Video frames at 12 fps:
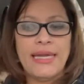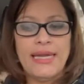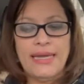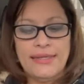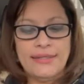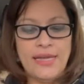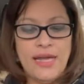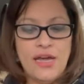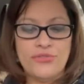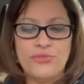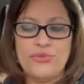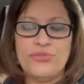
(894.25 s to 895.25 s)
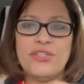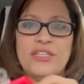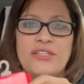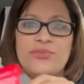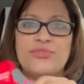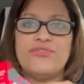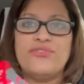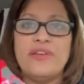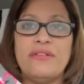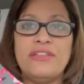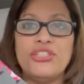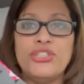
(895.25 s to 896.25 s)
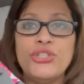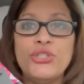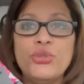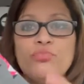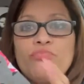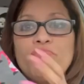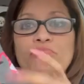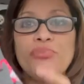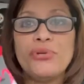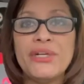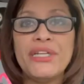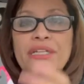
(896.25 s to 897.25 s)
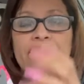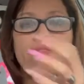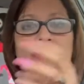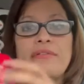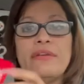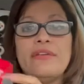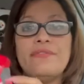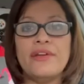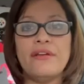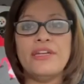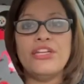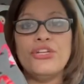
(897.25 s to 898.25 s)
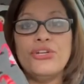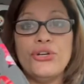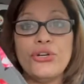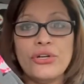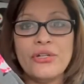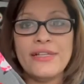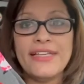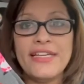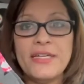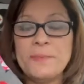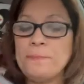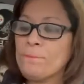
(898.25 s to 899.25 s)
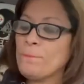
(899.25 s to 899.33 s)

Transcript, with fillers: And I thought that it was very cute, pretty, very, very girly.